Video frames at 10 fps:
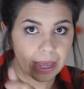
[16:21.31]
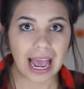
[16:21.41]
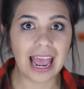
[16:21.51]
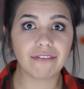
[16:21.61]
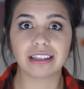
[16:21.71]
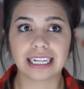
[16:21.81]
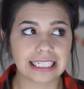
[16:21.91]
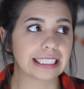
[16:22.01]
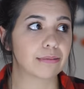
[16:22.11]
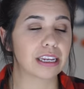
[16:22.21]
I have to
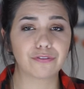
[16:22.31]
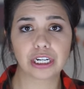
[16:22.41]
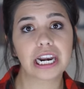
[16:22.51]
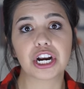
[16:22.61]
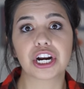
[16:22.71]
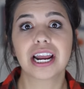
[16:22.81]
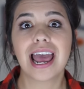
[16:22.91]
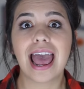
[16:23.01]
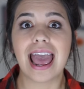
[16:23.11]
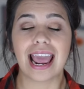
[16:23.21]
get something for dinner
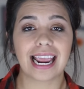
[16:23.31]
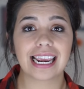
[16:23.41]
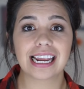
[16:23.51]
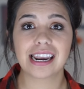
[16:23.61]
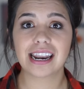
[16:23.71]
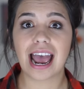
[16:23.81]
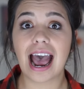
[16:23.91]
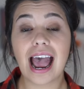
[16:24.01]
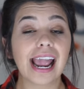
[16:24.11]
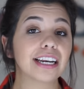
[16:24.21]
and
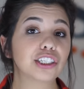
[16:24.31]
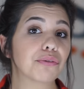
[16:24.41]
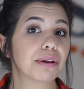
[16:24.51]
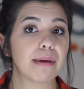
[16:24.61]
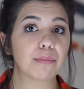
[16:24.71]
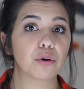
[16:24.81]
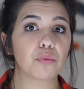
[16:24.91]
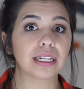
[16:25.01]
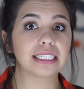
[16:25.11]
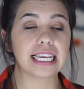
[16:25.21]
I don't remember
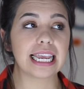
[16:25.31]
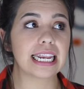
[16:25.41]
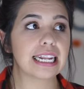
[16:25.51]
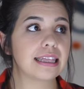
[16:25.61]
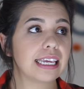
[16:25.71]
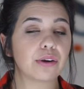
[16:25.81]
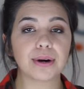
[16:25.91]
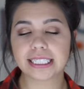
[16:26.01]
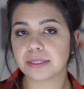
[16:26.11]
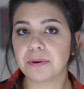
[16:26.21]
what's in the
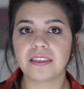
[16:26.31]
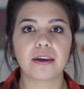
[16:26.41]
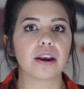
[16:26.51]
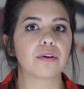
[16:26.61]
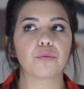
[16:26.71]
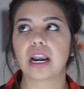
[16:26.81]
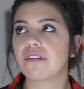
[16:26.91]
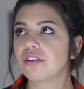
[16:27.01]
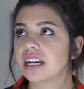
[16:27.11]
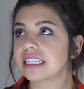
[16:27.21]
recipe that
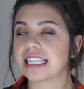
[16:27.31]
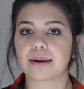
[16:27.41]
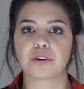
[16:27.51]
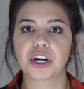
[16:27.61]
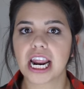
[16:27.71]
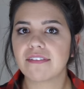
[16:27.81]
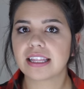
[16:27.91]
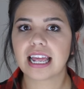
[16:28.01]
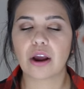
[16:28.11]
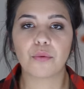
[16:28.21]
whatever it is that I'm
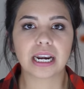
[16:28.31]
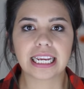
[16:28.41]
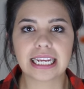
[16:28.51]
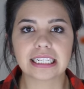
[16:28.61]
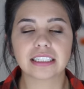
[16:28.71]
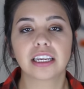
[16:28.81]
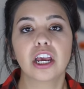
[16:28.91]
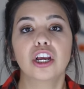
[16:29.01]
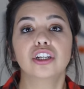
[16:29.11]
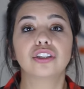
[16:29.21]
craving that I want to eat.
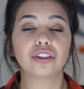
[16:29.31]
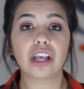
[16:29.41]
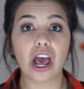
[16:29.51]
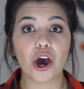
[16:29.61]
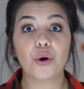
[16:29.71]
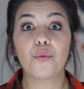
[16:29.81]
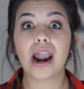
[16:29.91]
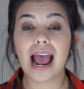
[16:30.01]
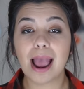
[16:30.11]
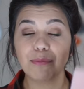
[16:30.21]
So
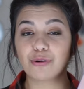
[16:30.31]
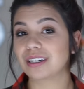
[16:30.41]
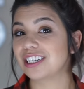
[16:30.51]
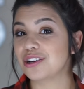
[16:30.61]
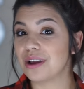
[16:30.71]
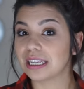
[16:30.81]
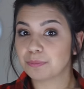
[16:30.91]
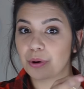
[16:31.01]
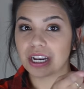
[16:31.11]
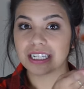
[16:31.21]
what I'm going to do is
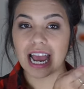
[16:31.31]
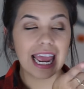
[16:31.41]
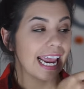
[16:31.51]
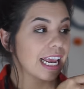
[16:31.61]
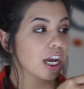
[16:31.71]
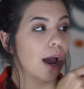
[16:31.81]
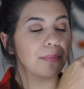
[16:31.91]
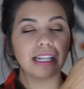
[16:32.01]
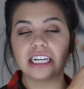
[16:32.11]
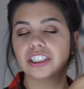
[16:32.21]
put a
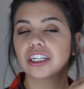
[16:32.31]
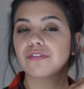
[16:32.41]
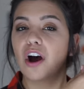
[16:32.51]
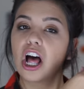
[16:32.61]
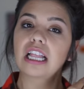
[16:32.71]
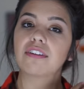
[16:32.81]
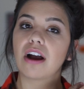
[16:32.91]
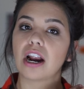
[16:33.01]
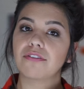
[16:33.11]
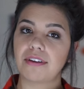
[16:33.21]
compilation of all of
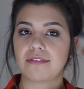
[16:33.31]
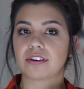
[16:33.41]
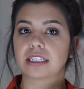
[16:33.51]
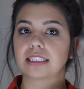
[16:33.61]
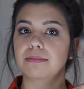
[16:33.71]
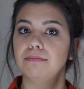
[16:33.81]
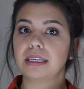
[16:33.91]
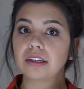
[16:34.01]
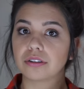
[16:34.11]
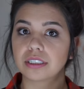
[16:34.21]
our favorite
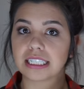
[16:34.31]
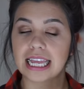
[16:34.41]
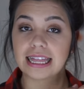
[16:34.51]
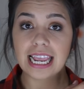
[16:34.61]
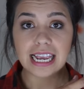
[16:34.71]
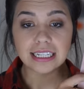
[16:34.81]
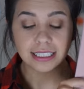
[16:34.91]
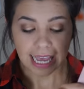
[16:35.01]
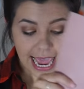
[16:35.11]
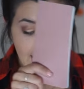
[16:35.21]
meals in
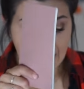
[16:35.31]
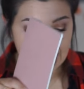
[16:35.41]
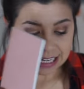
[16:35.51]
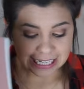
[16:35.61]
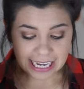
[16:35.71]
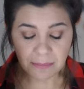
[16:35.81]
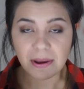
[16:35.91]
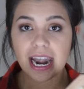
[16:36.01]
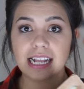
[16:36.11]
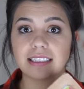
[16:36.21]
this and keep
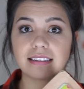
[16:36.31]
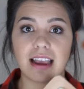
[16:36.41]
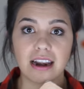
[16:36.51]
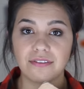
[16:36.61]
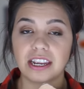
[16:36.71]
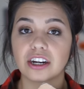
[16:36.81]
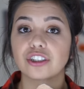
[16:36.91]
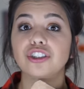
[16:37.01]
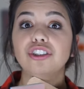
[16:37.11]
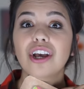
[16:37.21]
it inside of here
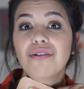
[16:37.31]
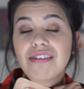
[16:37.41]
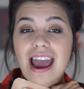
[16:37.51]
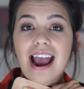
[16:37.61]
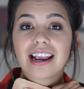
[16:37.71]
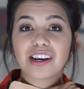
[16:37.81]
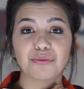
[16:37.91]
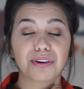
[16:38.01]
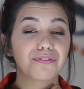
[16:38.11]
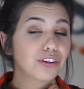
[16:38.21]
so that I can
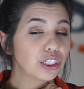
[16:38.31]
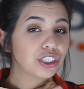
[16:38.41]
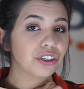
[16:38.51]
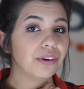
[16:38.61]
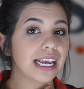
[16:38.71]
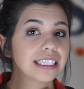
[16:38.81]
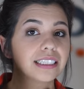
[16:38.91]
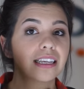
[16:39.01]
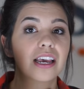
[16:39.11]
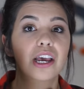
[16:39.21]
refer to
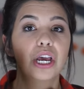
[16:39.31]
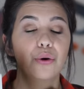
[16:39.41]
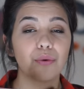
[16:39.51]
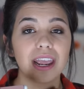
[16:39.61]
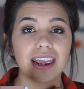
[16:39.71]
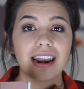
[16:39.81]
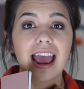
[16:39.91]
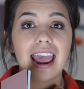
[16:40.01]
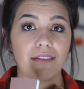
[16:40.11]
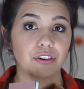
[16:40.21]
it when I
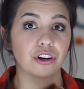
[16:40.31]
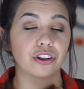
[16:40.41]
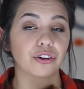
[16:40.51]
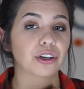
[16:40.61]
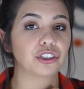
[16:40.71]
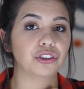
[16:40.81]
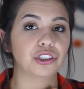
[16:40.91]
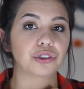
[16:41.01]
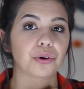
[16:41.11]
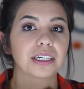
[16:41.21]
have to go to the grocery
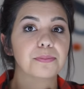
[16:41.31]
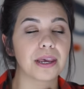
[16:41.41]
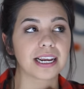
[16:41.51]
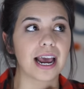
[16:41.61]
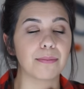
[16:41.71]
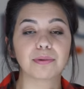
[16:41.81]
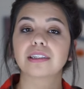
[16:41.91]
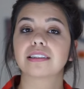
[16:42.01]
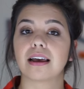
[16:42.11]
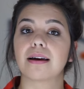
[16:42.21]
store to pick up
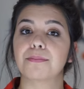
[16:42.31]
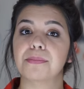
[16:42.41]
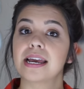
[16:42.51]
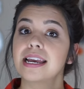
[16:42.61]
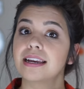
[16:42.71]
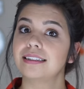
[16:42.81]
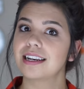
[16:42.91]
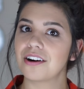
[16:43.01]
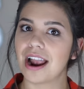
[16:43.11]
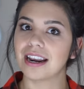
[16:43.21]
some
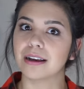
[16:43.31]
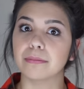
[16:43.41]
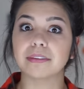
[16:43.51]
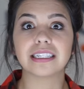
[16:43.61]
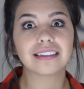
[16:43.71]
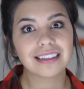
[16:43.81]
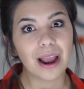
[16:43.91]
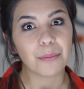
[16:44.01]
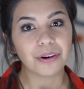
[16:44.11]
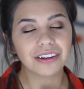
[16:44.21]
dinner items. Isn't
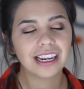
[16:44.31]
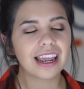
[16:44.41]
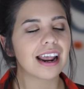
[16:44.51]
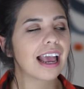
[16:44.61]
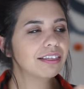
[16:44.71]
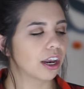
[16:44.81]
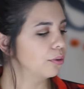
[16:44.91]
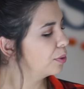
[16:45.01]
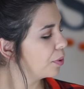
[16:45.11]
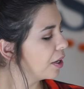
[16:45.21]
that brilliant? I thought it
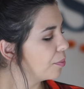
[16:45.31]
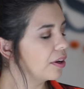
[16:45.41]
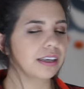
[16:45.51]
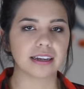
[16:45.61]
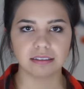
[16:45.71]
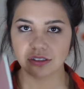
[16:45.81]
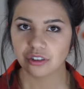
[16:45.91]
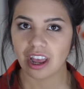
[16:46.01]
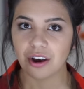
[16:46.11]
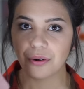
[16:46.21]
was pretty brilliant.
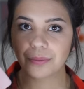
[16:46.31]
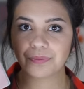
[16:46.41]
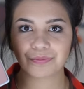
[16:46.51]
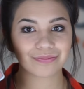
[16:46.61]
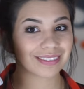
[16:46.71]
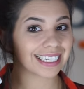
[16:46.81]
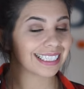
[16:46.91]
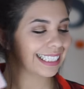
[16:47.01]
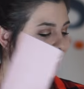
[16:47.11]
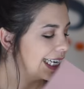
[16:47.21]
So
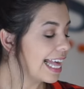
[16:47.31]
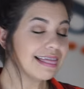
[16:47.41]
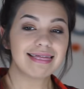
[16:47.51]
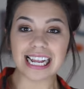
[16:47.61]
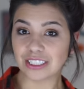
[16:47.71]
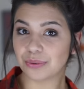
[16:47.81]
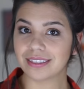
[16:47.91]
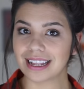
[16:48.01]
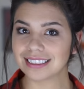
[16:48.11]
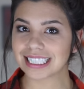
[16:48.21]
that's what
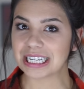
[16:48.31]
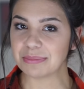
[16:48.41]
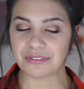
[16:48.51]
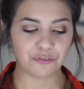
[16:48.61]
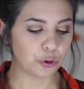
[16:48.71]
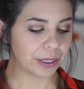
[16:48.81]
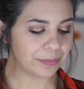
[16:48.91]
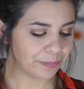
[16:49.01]
that's going to be for.